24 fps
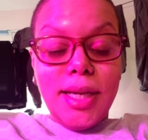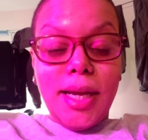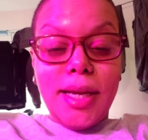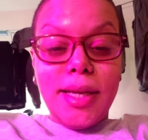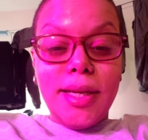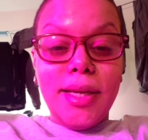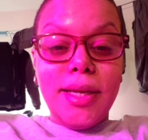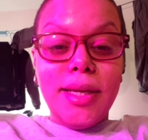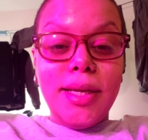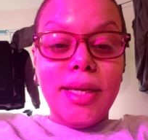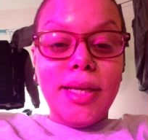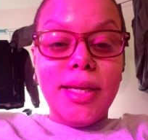
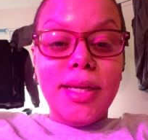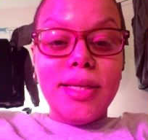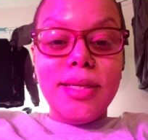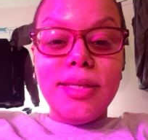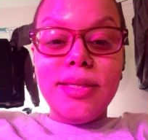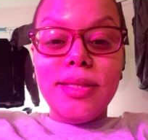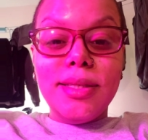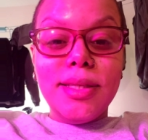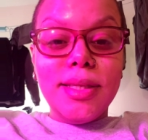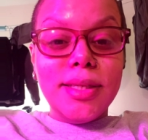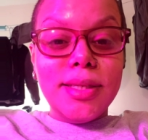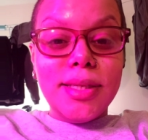
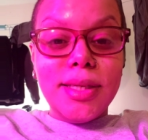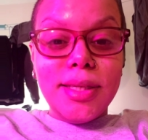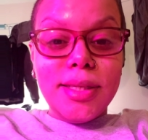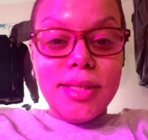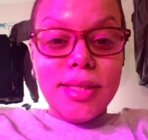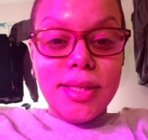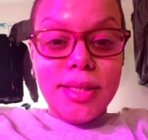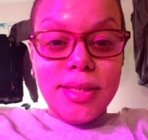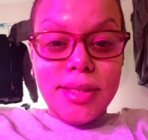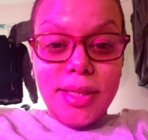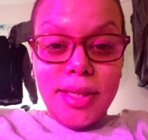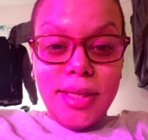
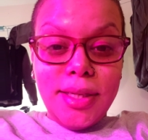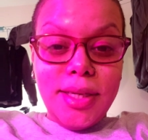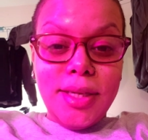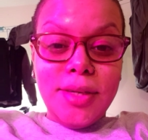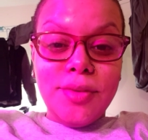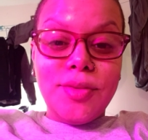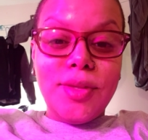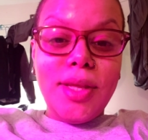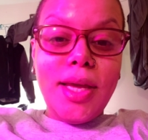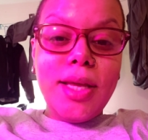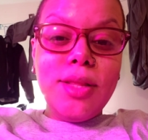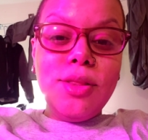
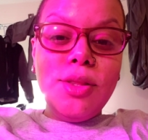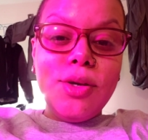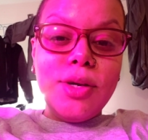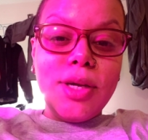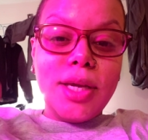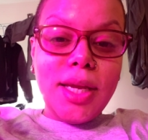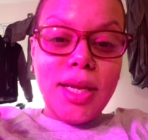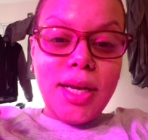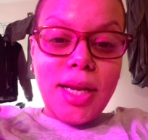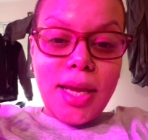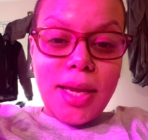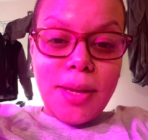If they
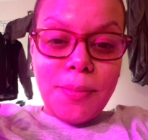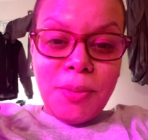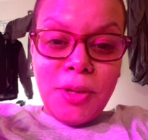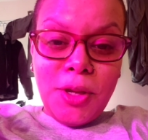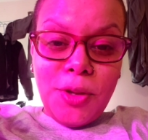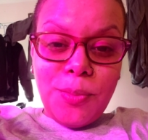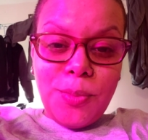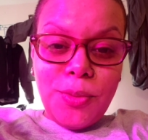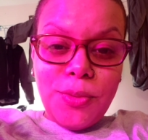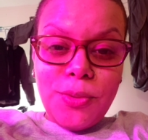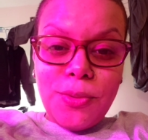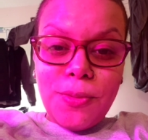looking at
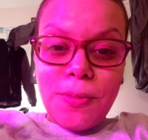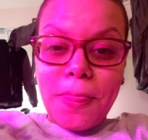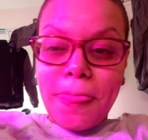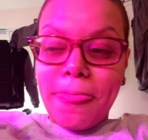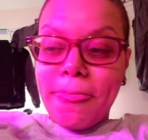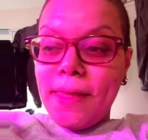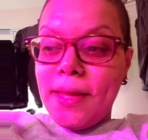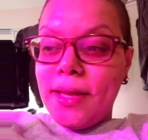people